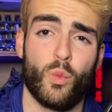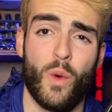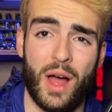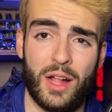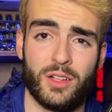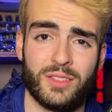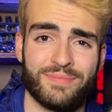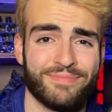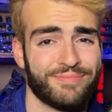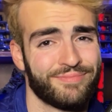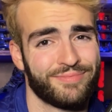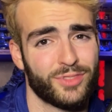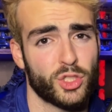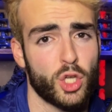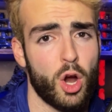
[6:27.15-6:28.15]
well.
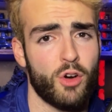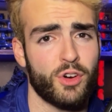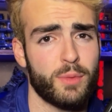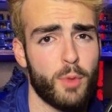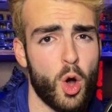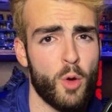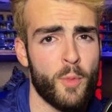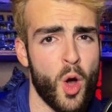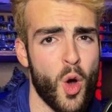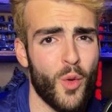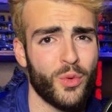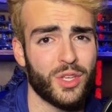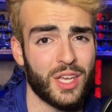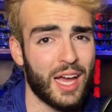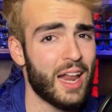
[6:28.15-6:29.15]
Sorry,
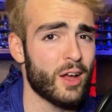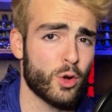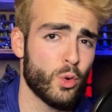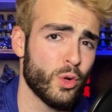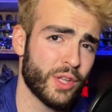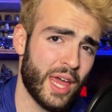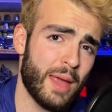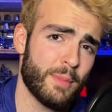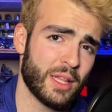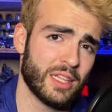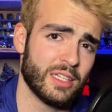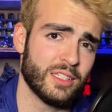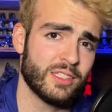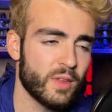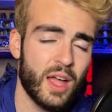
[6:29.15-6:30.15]
Momo, you got a cool name at
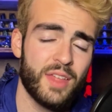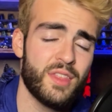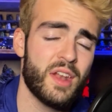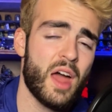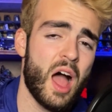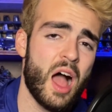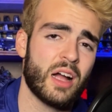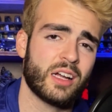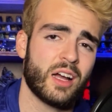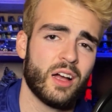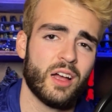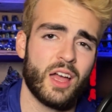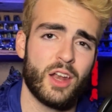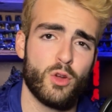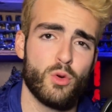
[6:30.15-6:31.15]
least. And then Akka and